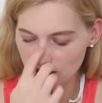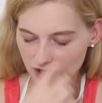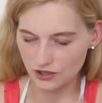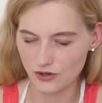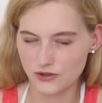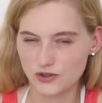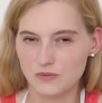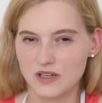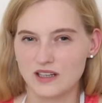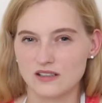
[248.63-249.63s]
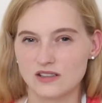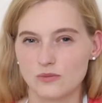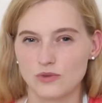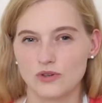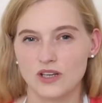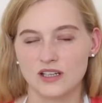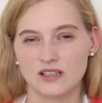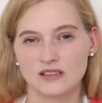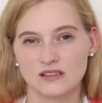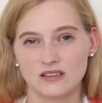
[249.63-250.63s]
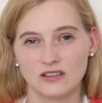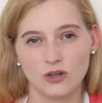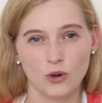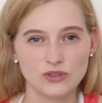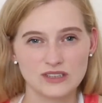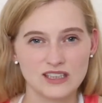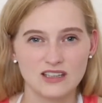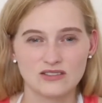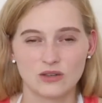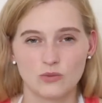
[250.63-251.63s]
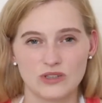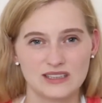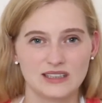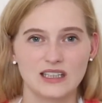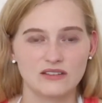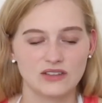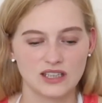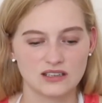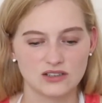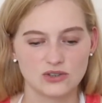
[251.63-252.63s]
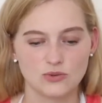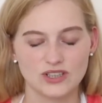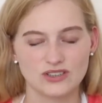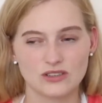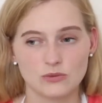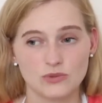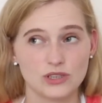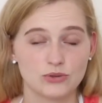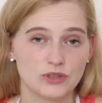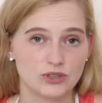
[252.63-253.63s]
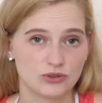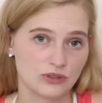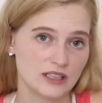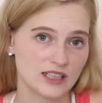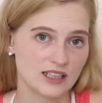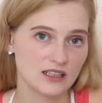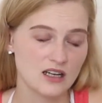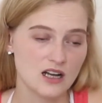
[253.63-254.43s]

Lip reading: It could also mean that someone is ghosting, someone is leaving a situation, someone is retreating.